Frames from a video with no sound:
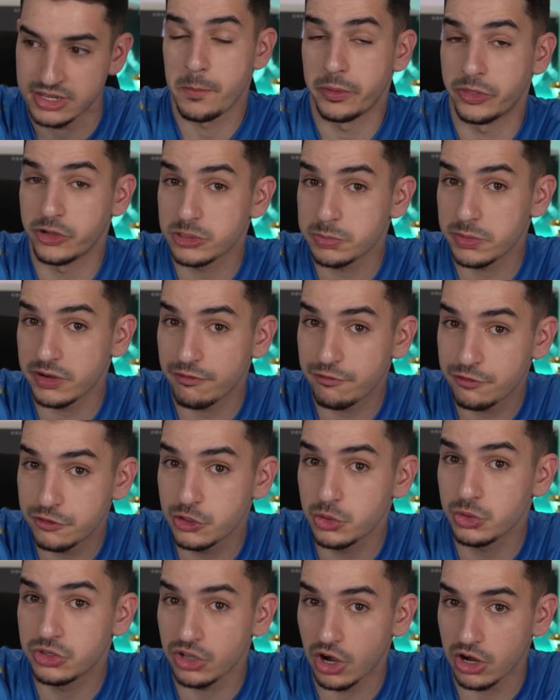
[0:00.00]
But there's been a
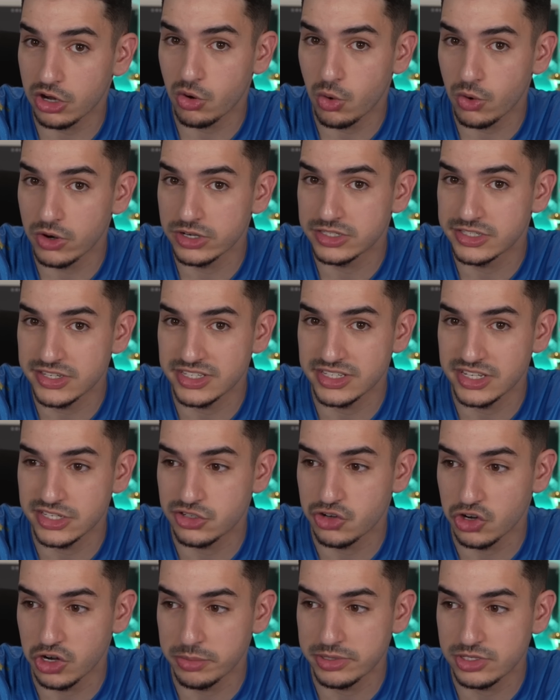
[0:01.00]
few dark horses in this
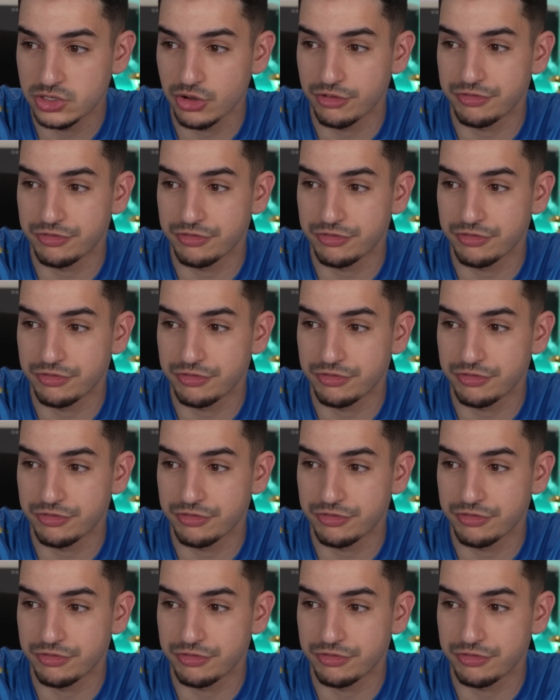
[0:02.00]
tournament so